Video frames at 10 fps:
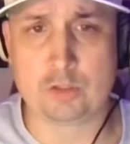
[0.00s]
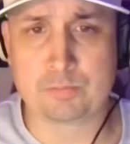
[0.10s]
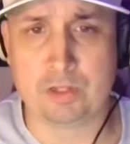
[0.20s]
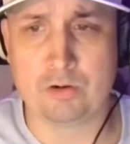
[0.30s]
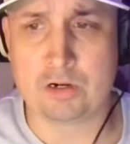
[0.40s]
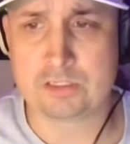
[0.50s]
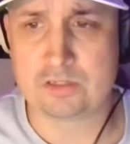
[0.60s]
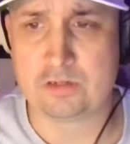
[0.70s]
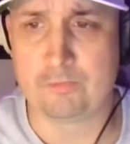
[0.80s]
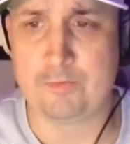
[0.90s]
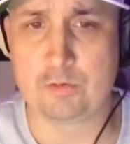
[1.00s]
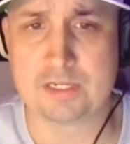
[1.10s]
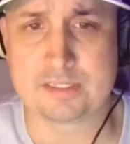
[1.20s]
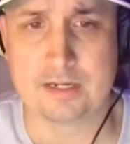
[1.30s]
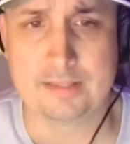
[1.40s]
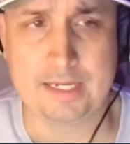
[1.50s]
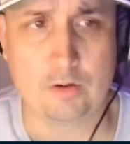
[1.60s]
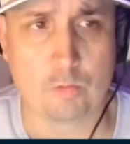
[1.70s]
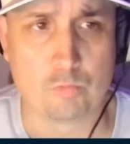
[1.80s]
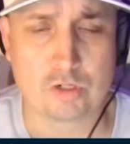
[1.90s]
those blowhards are still focused on that
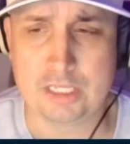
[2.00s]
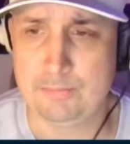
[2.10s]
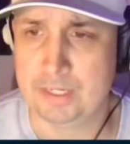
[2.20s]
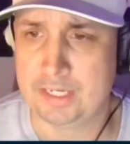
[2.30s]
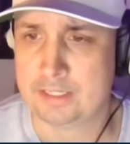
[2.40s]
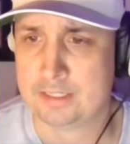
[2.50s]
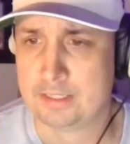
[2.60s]
whole rookie bit.